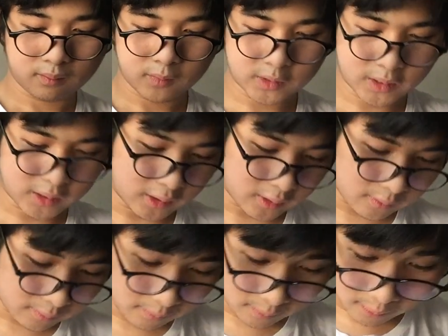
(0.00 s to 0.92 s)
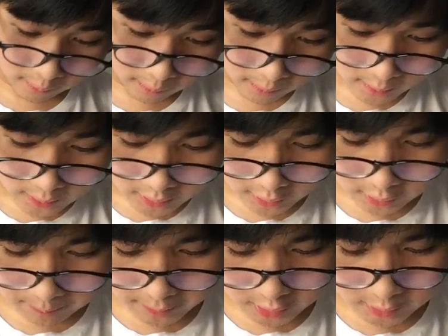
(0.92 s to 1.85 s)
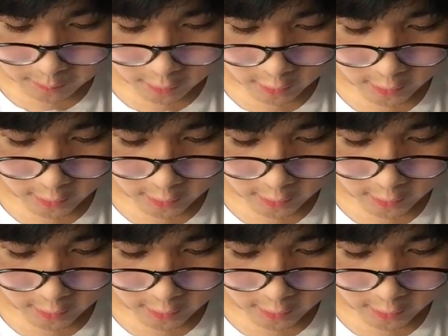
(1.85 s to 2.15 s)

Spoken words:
Is that it? There's a bunch more.